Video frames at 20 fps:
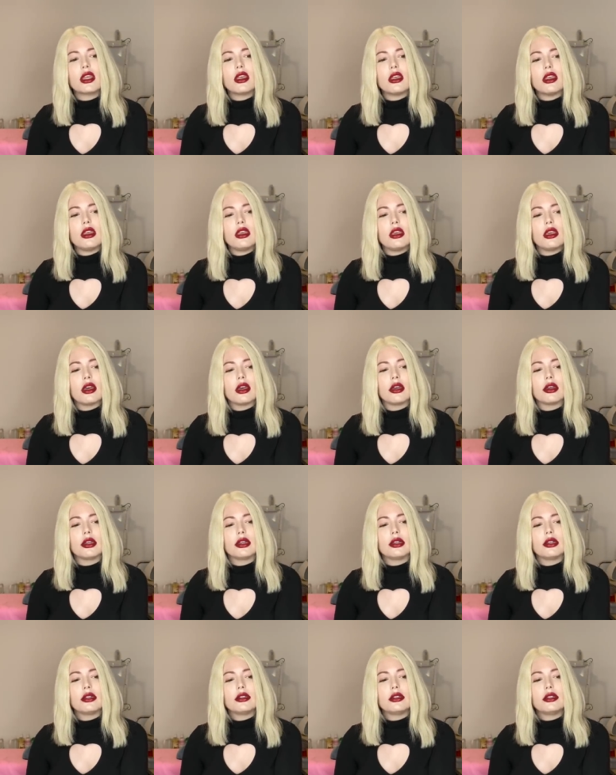
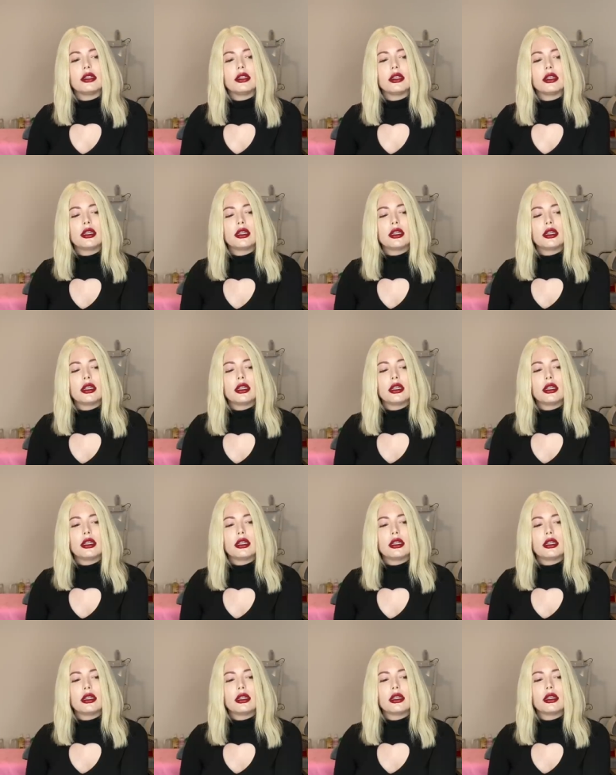And
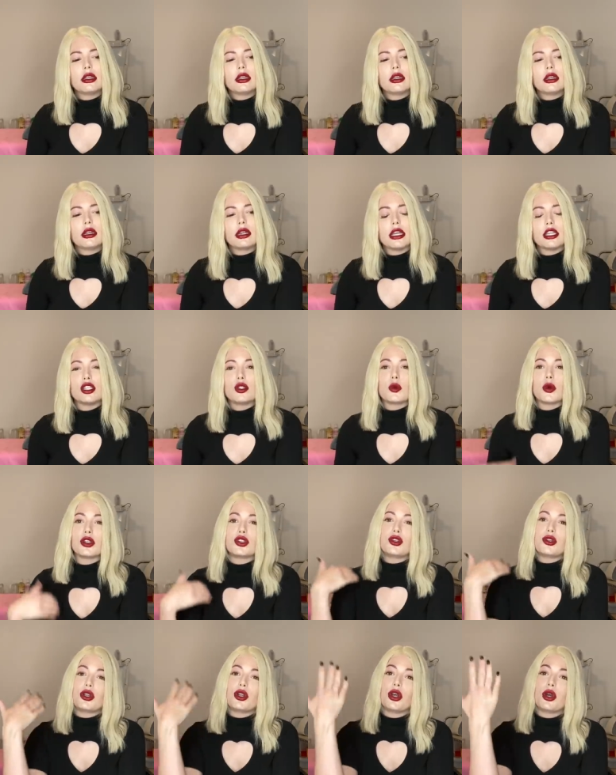I just want
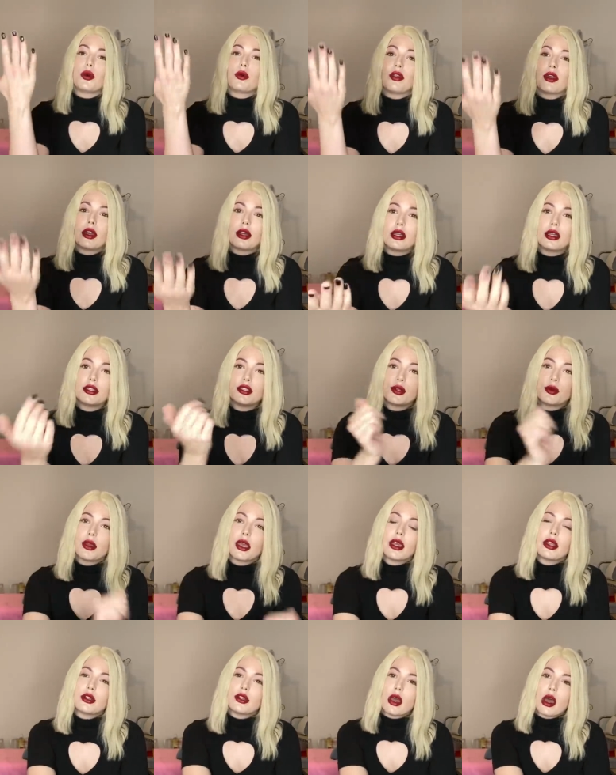you to know that it's okay
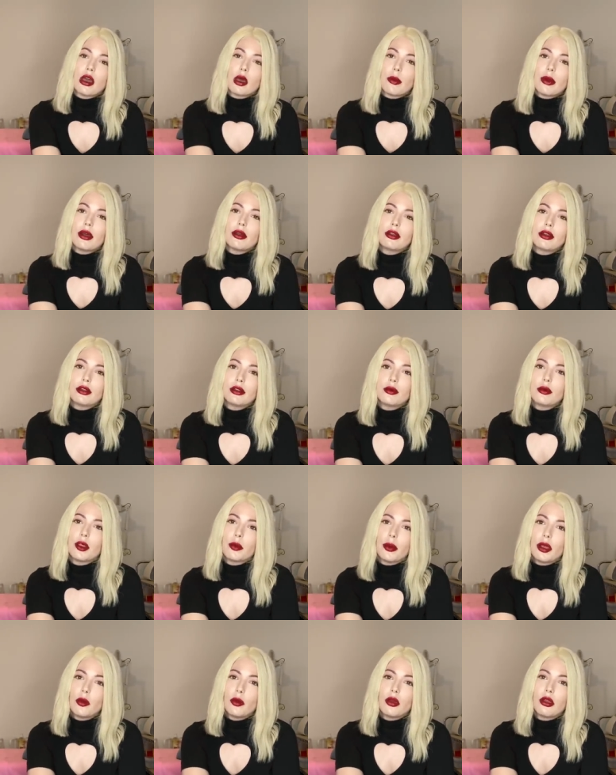to talk about it with
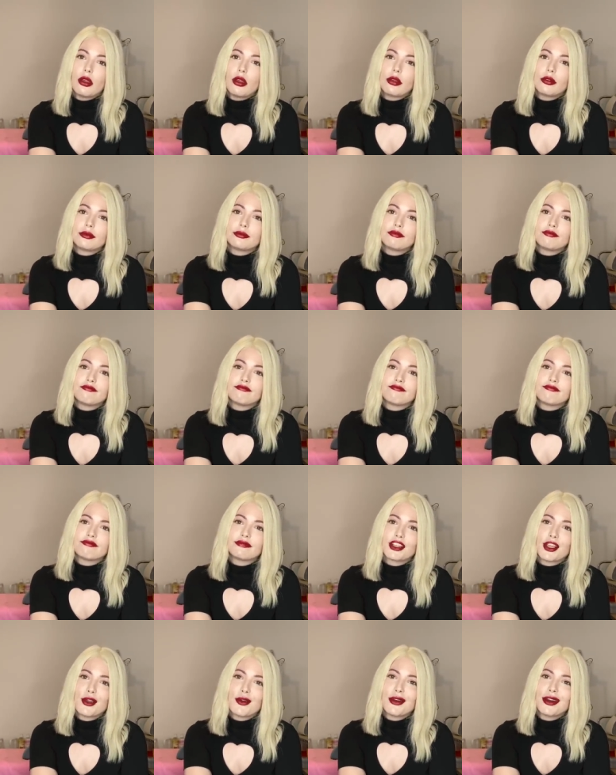people.
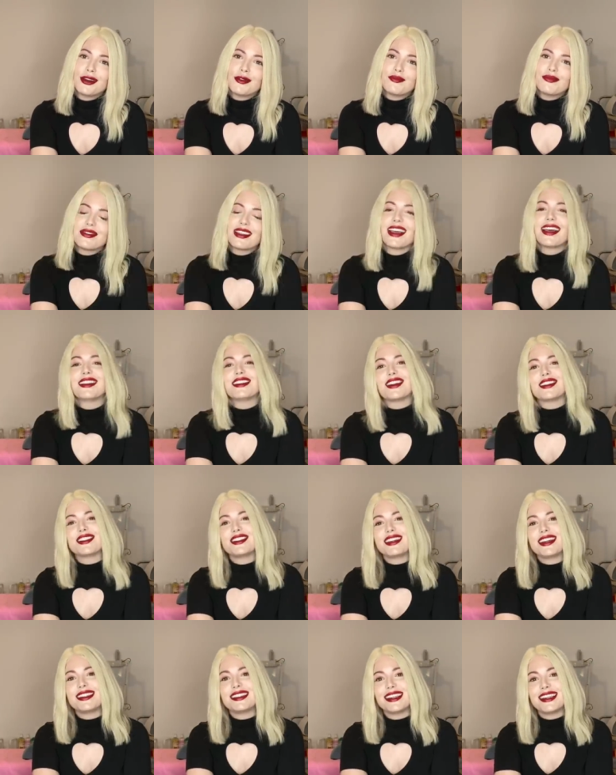All right, I'll talk
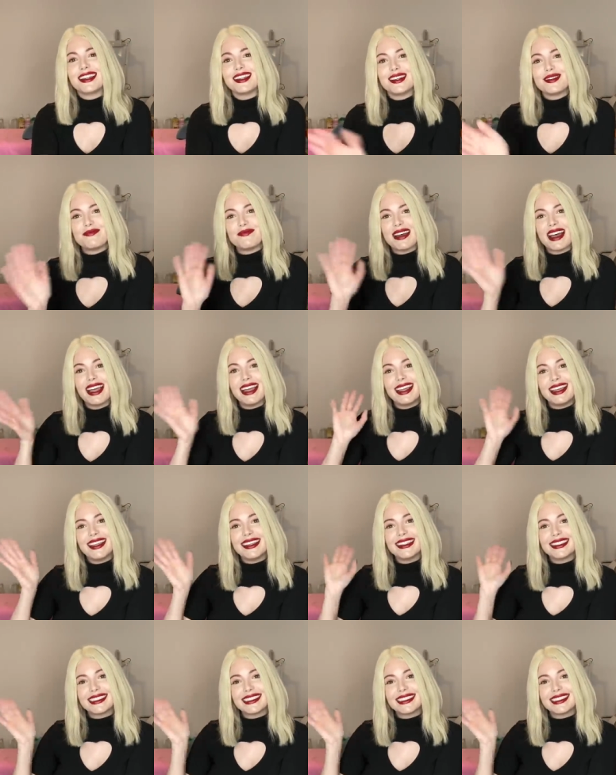to you guys later. Bye.